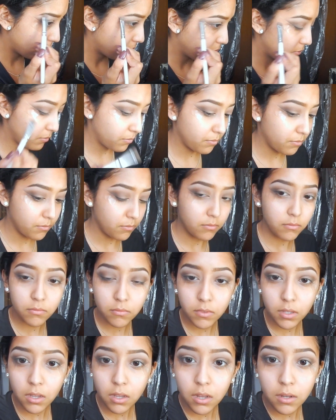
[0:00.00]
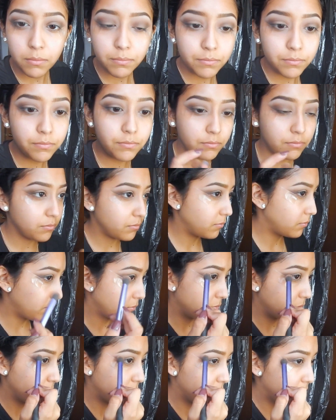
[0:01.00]
And then blending it out with my
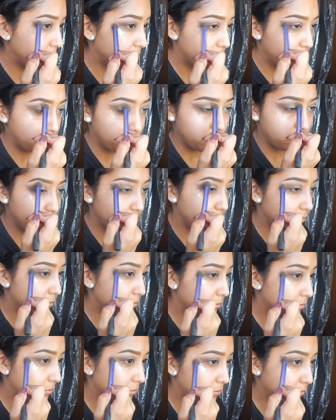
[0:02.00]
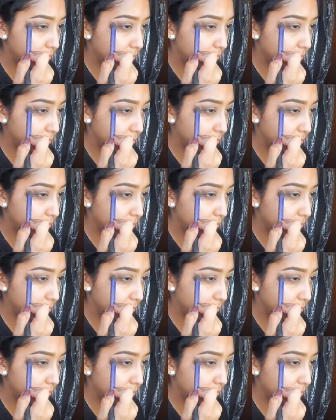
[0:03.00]
Real Techniques